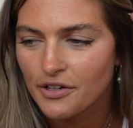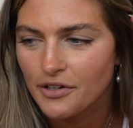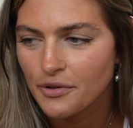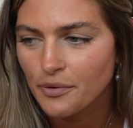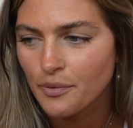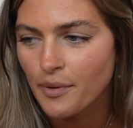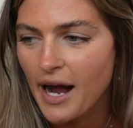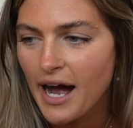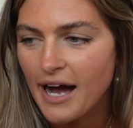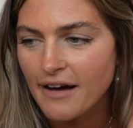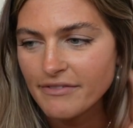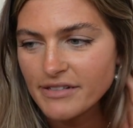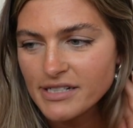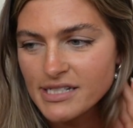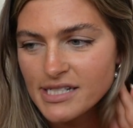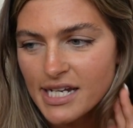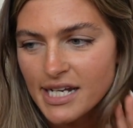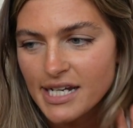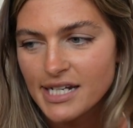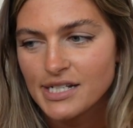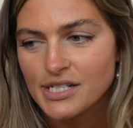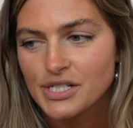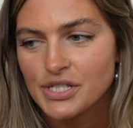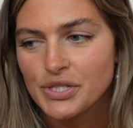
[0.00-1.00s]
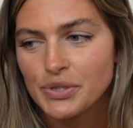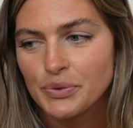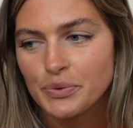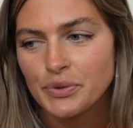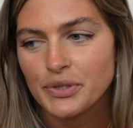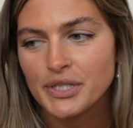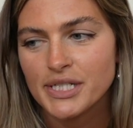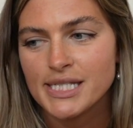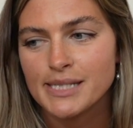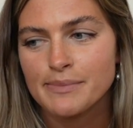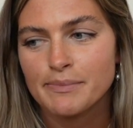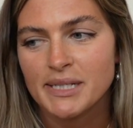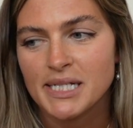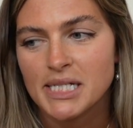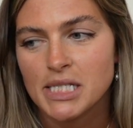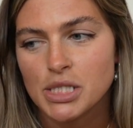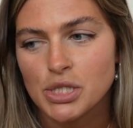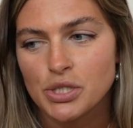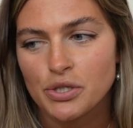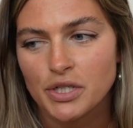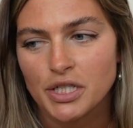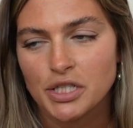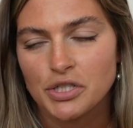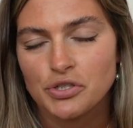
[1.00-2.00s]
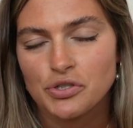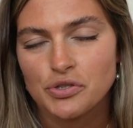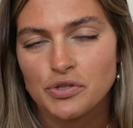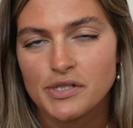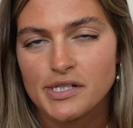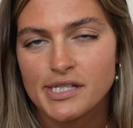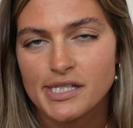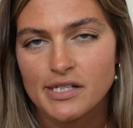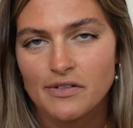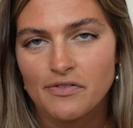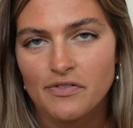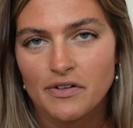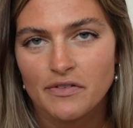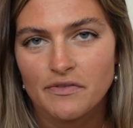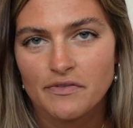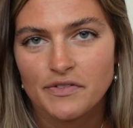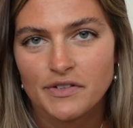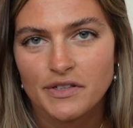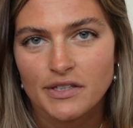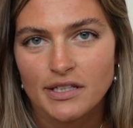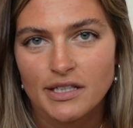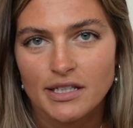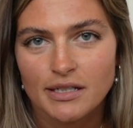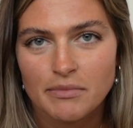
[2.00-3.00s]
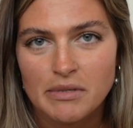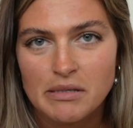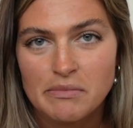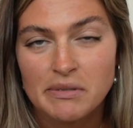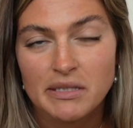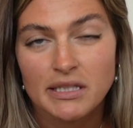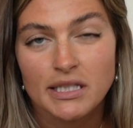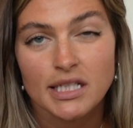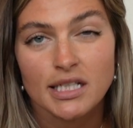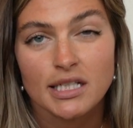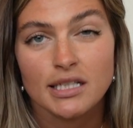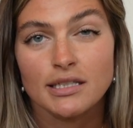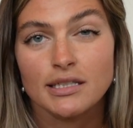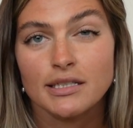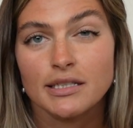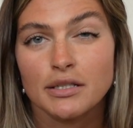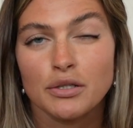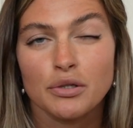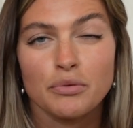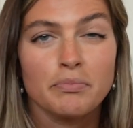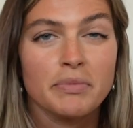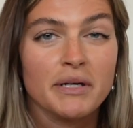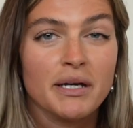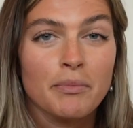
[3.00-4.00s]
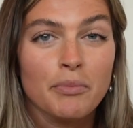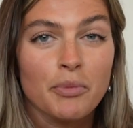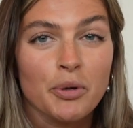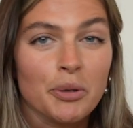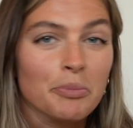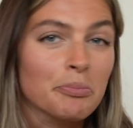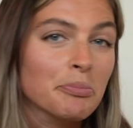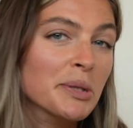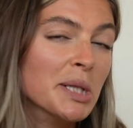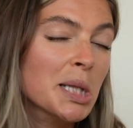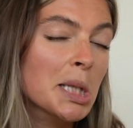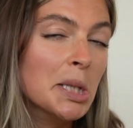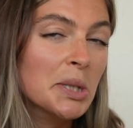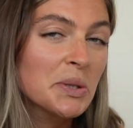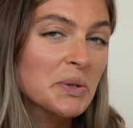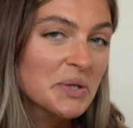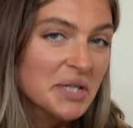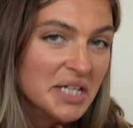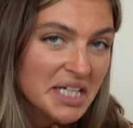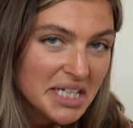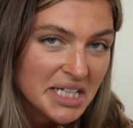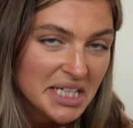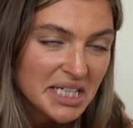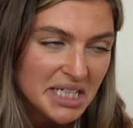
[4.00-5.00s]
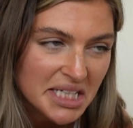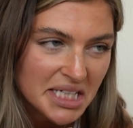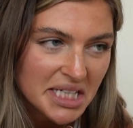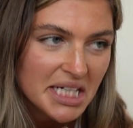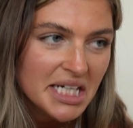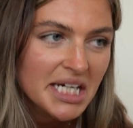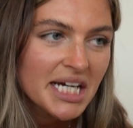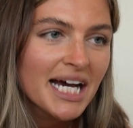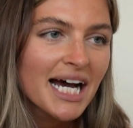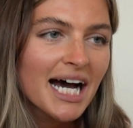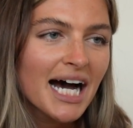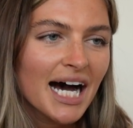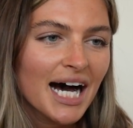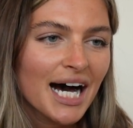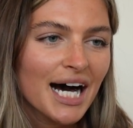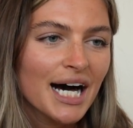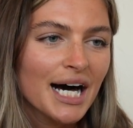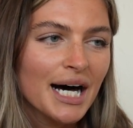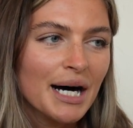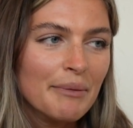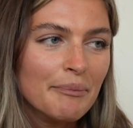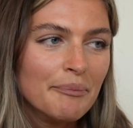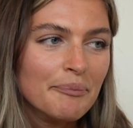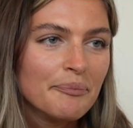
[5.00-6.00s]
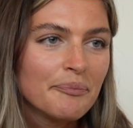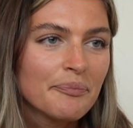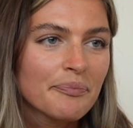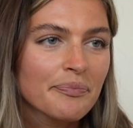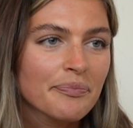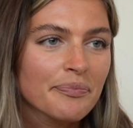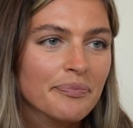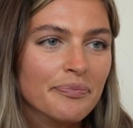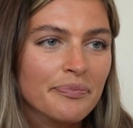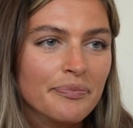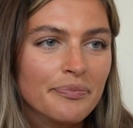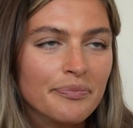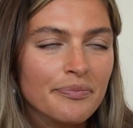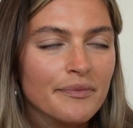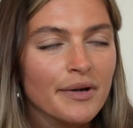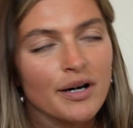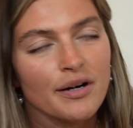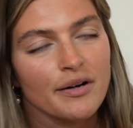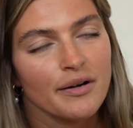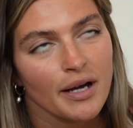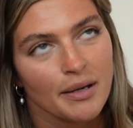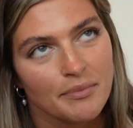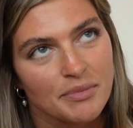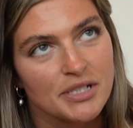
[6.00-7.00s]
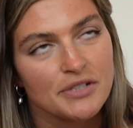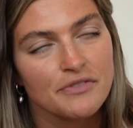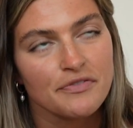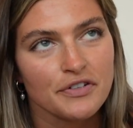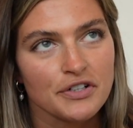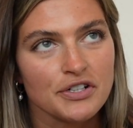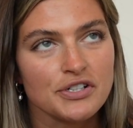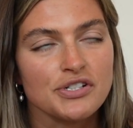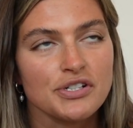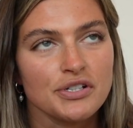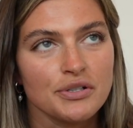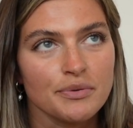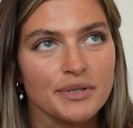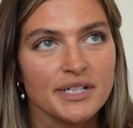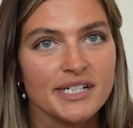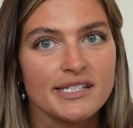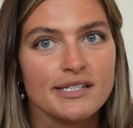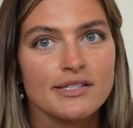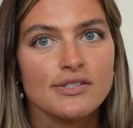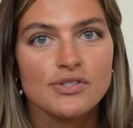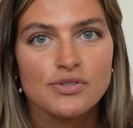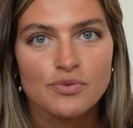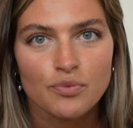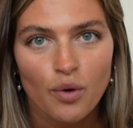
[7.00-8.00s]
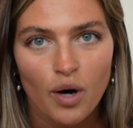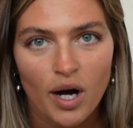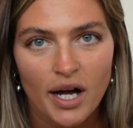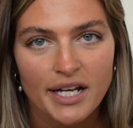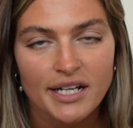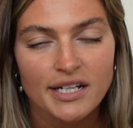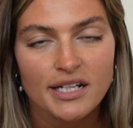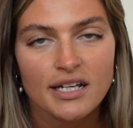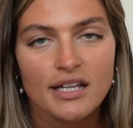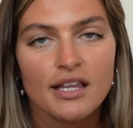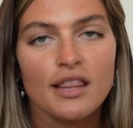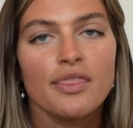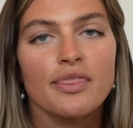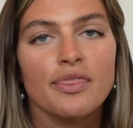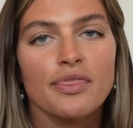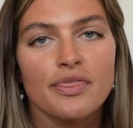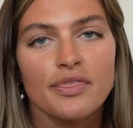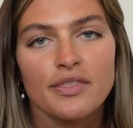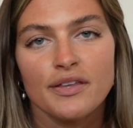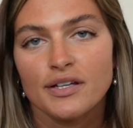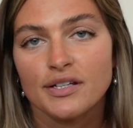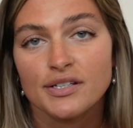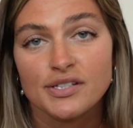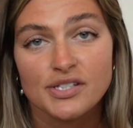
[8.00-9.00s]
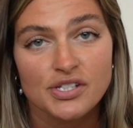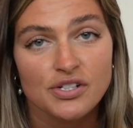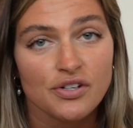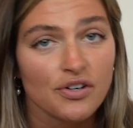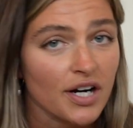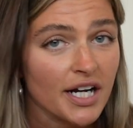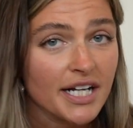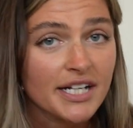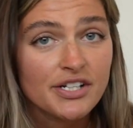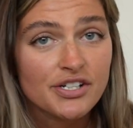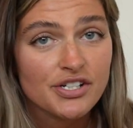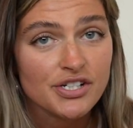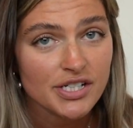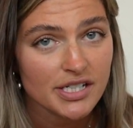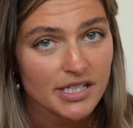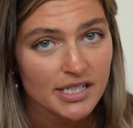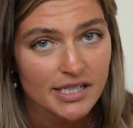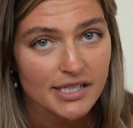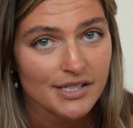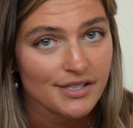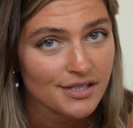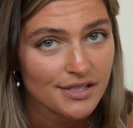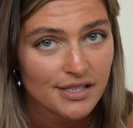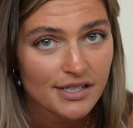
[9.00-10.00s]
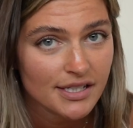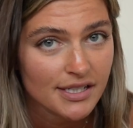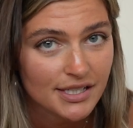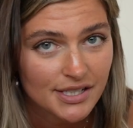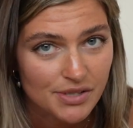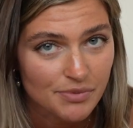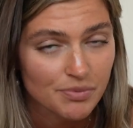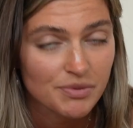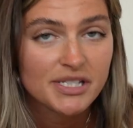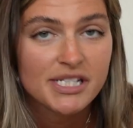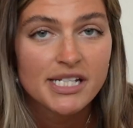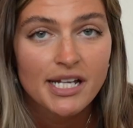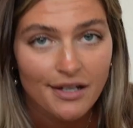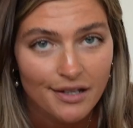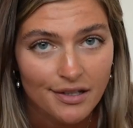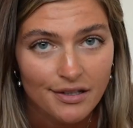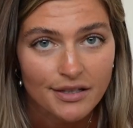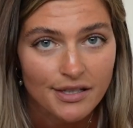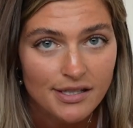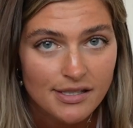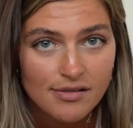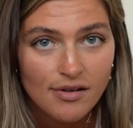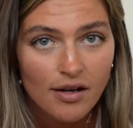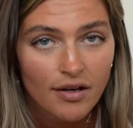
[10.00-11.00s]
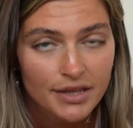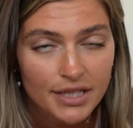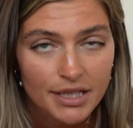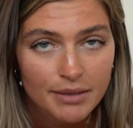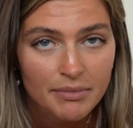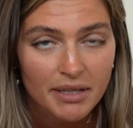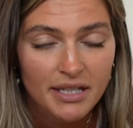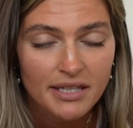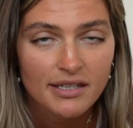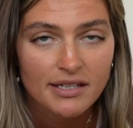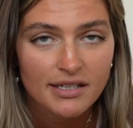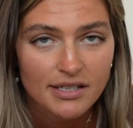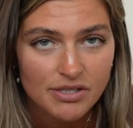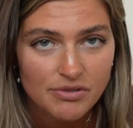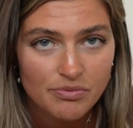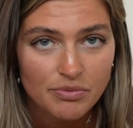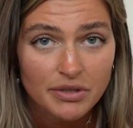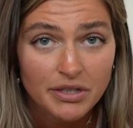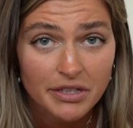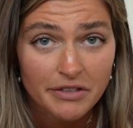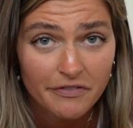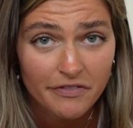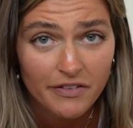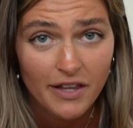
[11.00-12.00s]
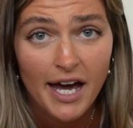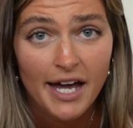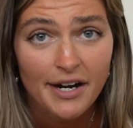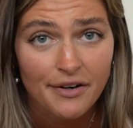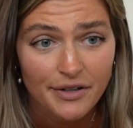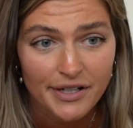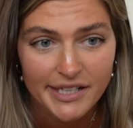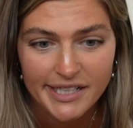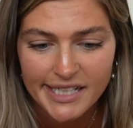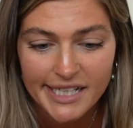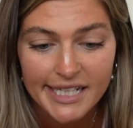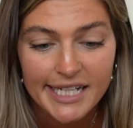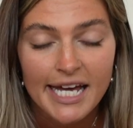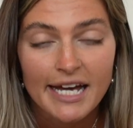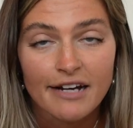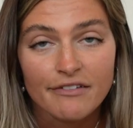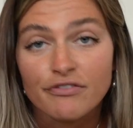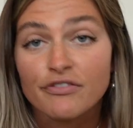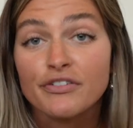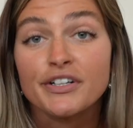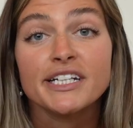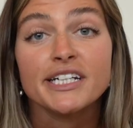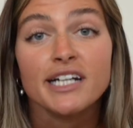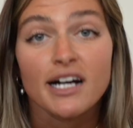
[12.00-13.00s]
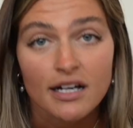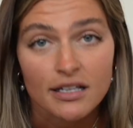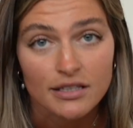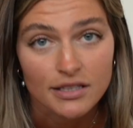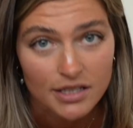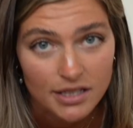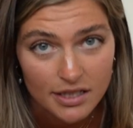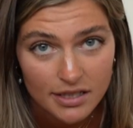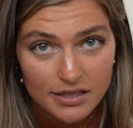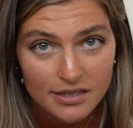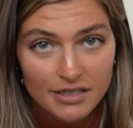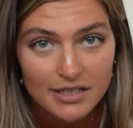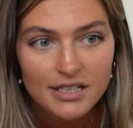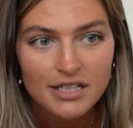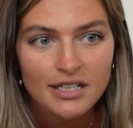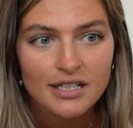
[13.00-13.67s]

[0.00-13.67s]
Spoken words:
gravitate towards my scrunch shorts if I'm feeling maybe like a little bit more bloated. I mean, for two reasons. One, the scrunch is ridiculous on them. I think it's really flattering in every color.